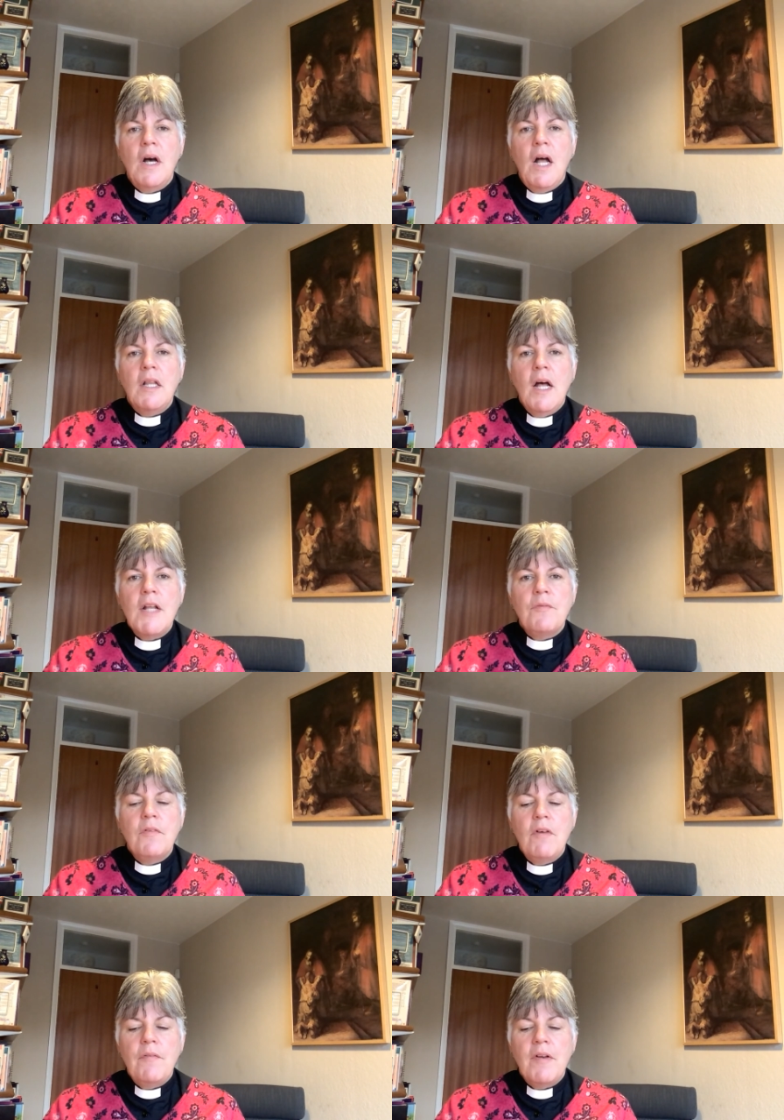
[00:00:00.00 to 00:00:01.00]
a light
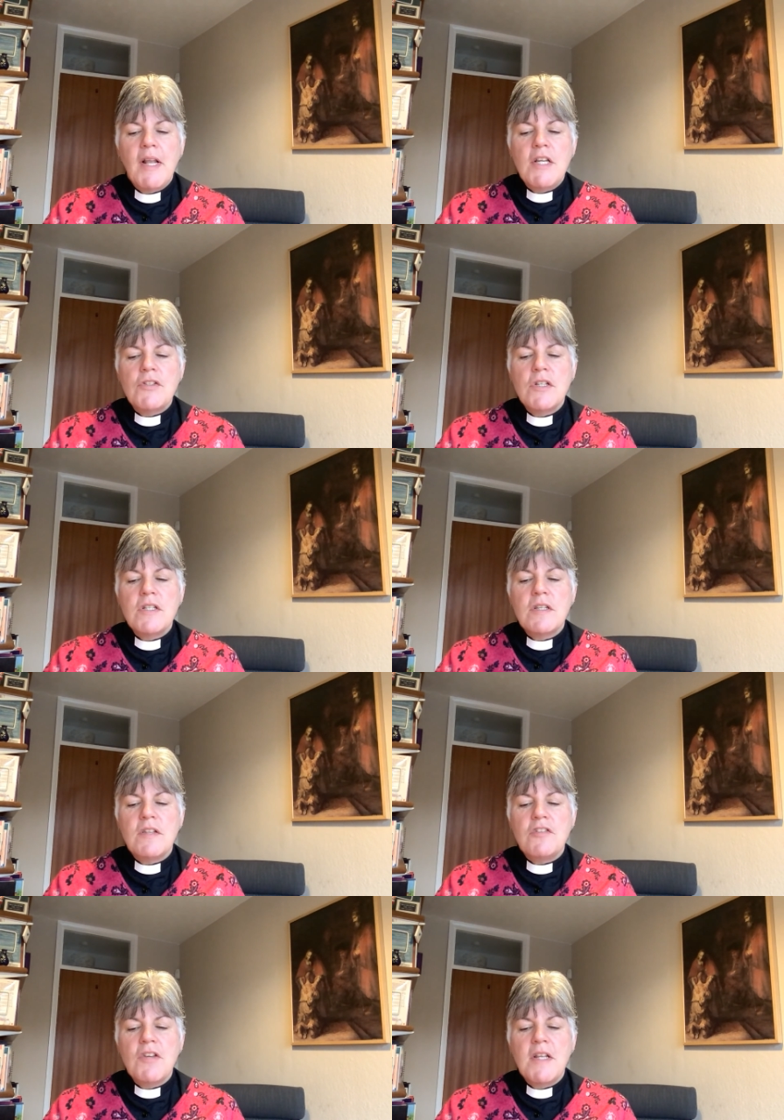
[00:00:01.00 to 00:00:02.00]
for revelation to
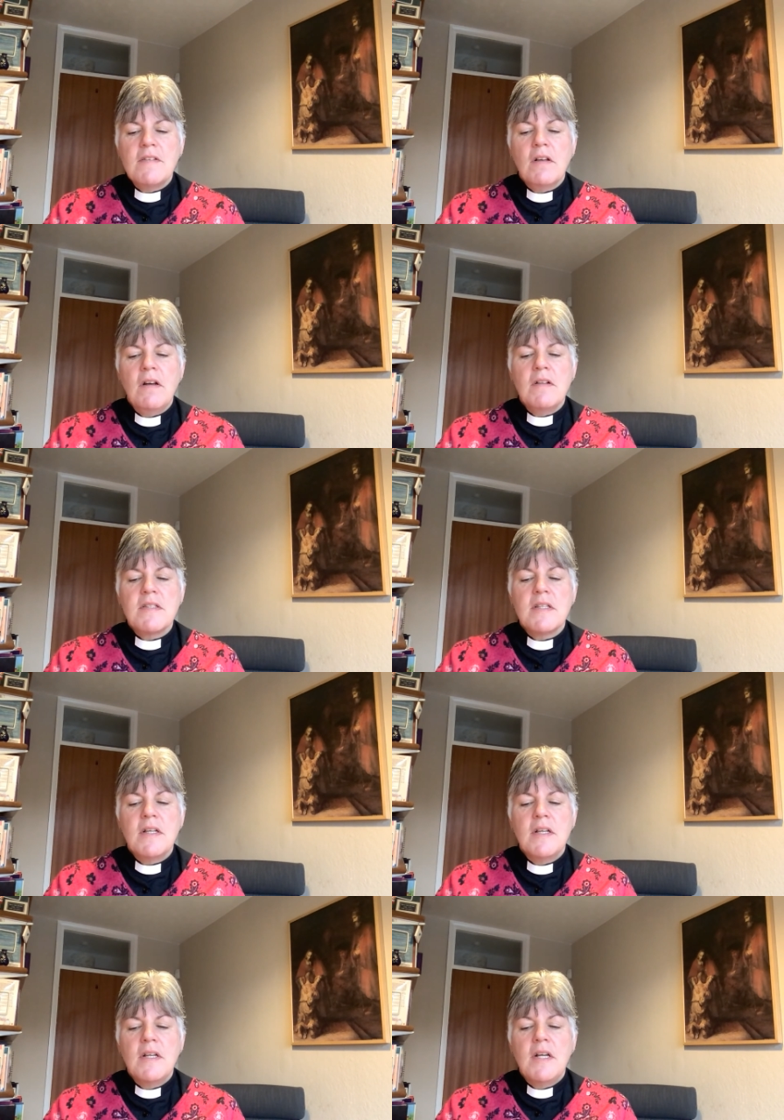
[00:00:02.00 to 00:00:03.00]
the Gentiles
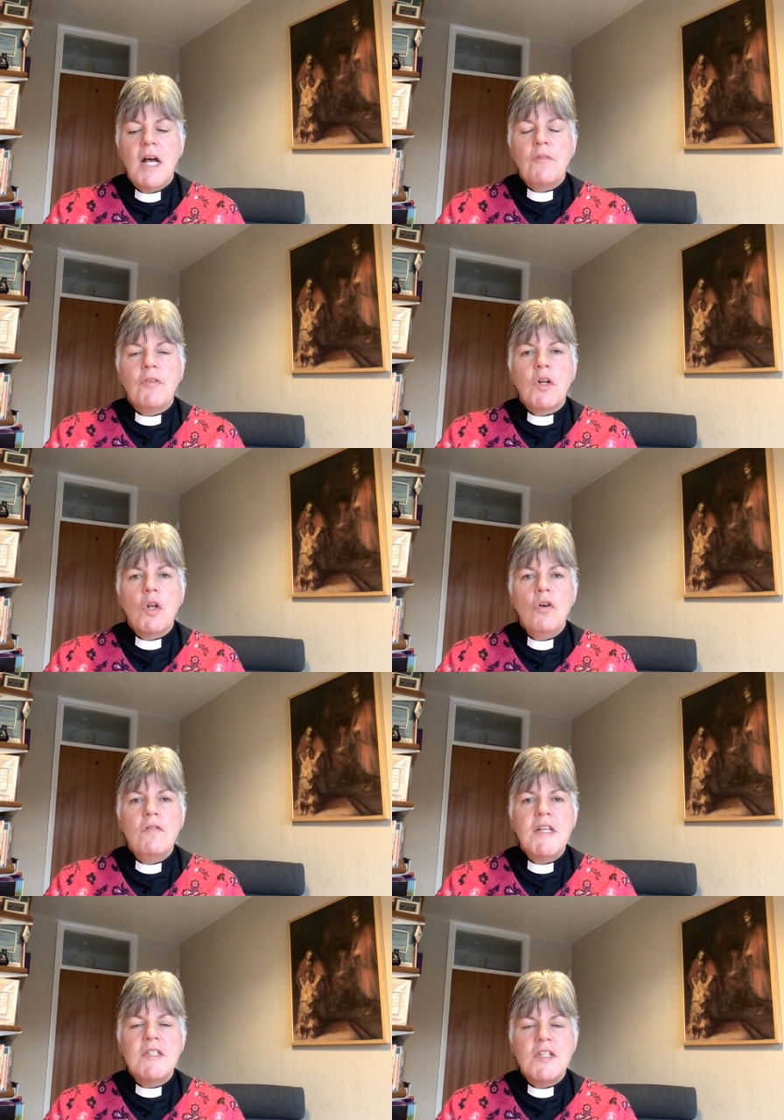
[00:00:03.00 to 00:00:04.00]
and for
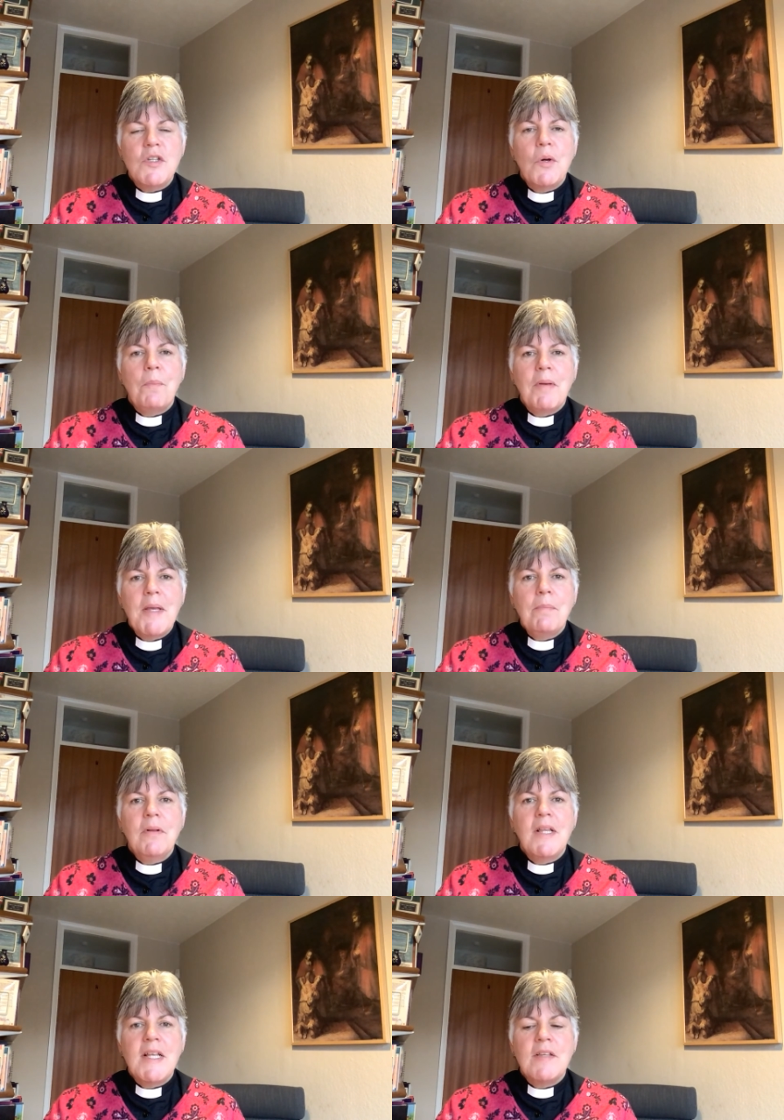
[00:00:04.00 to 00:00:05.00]
glory to your
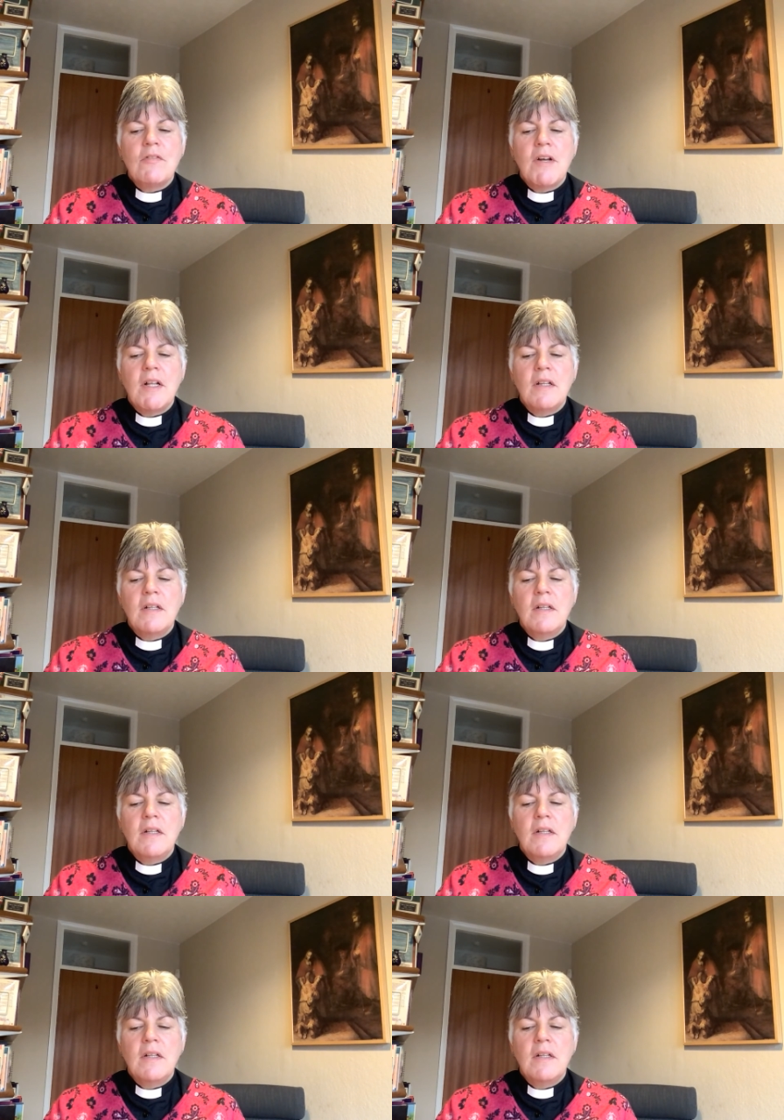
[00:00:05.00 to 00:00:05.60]
people Israel.